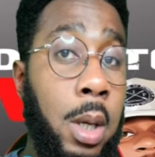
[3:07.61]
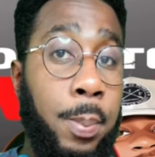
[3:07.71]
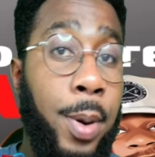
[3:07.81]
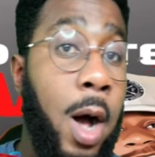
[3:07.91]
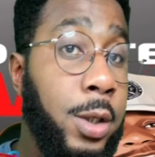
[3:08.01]

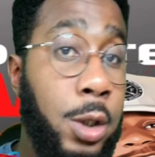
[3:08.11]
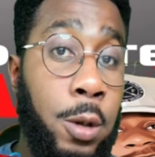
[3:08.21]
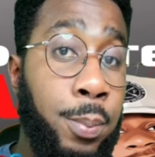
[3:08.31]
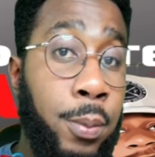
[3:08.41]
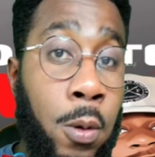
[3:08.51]
Passing
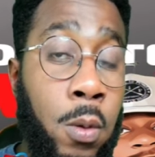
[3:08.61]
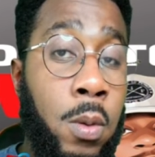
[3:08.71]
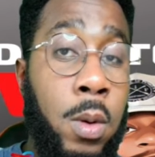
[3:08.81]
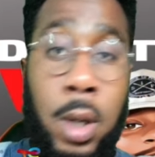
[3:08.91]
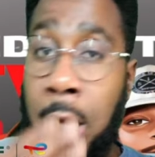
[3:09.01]
the ball,
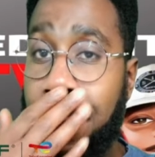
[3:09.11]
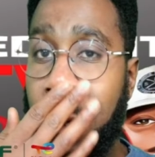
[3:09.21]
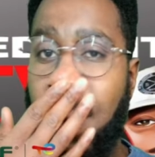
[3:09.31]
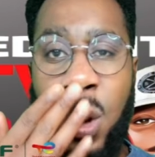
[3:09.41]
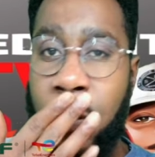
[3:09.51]
keeping
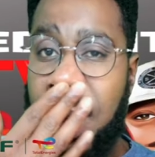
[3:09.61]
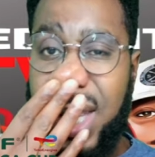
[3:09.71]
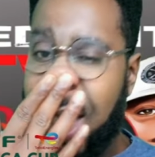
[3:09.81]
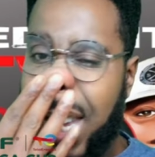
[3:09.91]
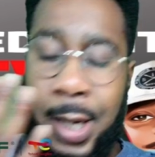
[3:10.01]
it moving,
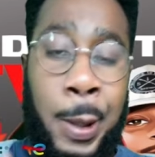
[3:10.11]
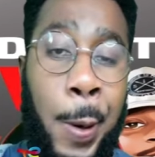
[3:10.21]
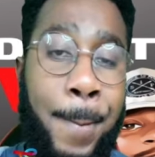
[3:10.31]
ticking.